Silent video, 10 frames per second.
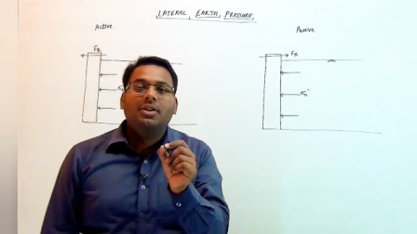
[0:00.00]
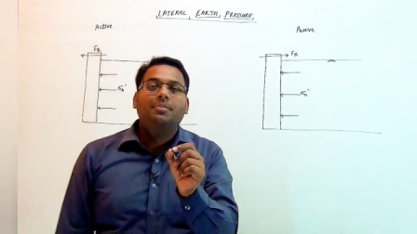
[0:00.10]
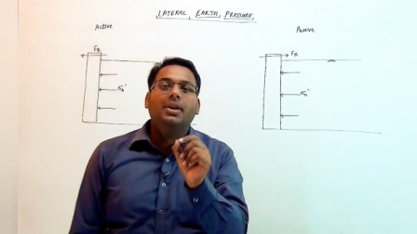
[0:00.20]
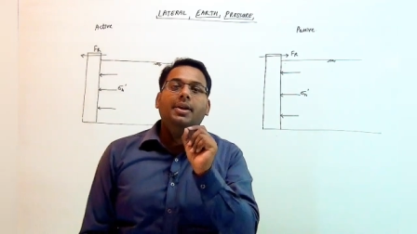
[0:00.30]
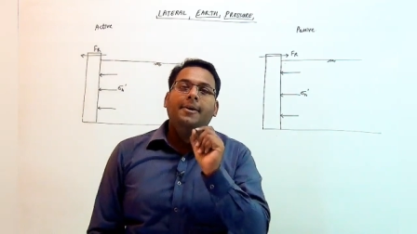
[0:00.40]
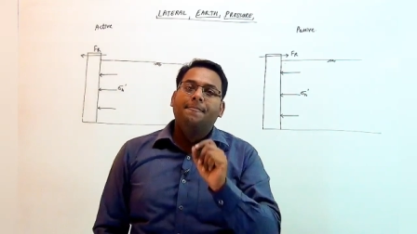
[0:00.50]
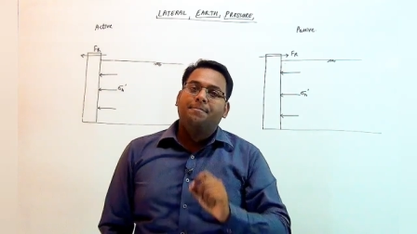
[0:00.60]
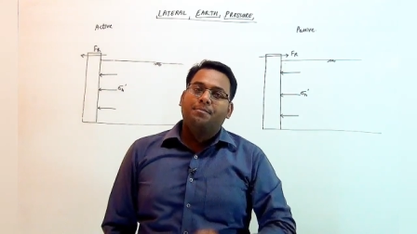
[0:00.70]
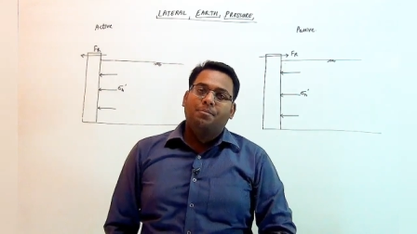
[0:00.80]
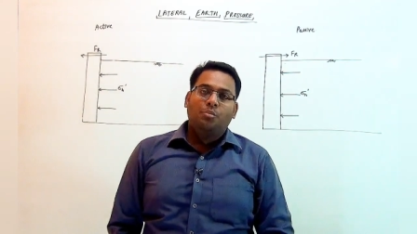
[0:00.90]
will be
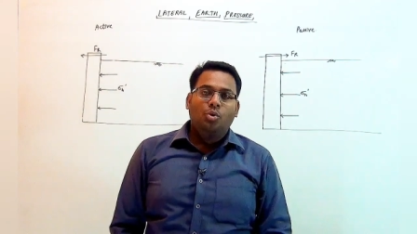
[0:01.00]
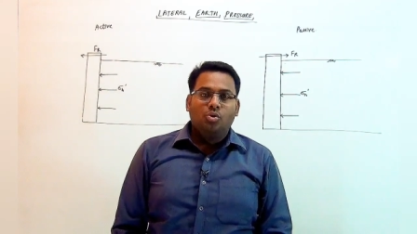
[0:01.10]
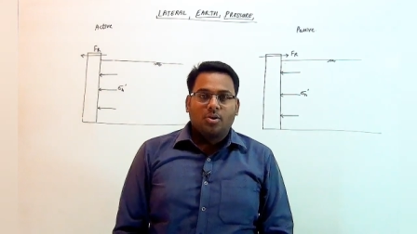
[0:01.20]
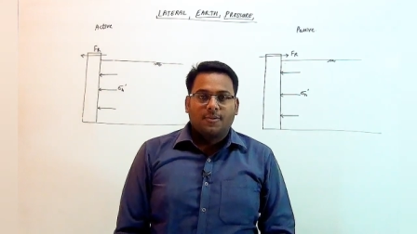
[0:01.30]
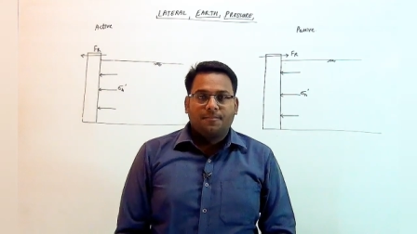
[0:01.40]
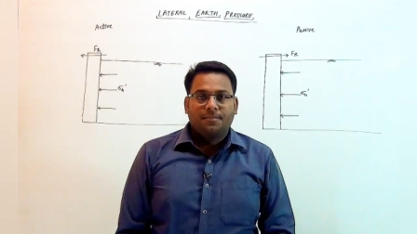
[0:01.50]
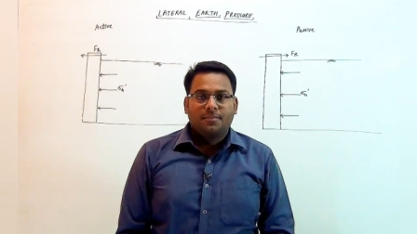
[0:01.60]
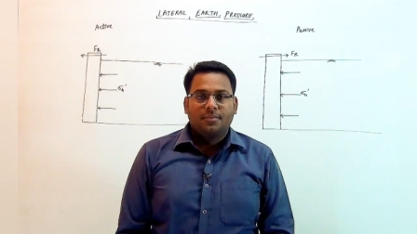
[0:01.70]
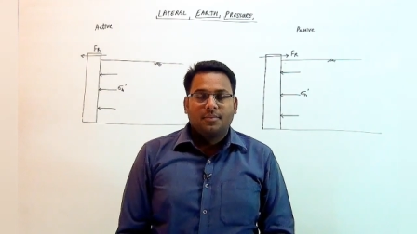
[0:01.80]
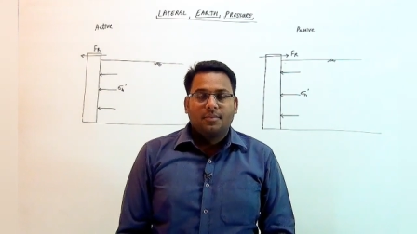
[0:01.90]
more
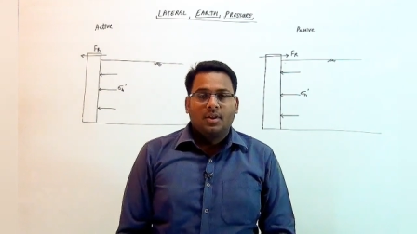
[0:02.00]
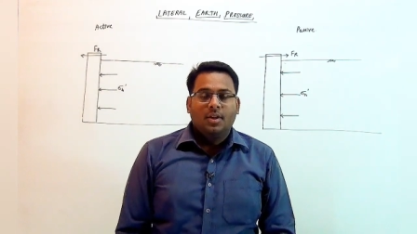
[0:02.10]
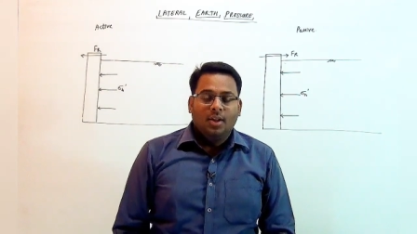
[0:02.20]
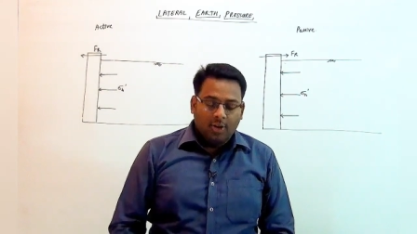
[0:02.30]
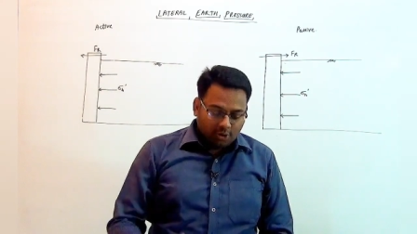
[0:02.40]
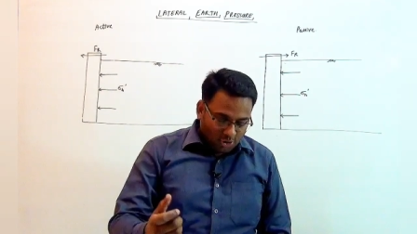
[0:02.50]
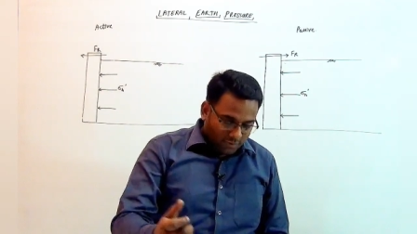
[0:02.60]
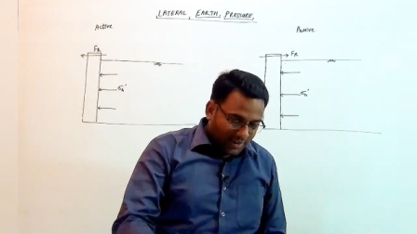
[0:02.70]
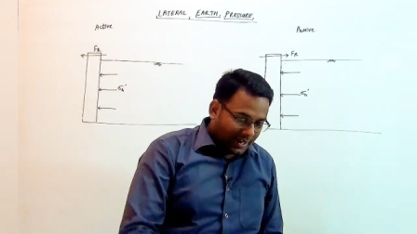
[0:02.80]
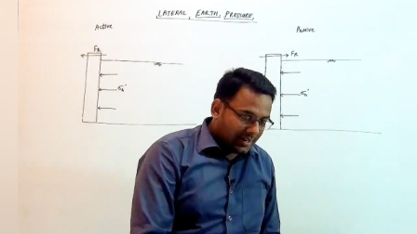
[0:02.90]
so
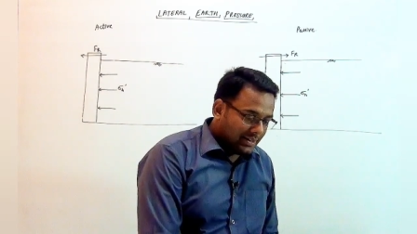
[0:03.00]
we can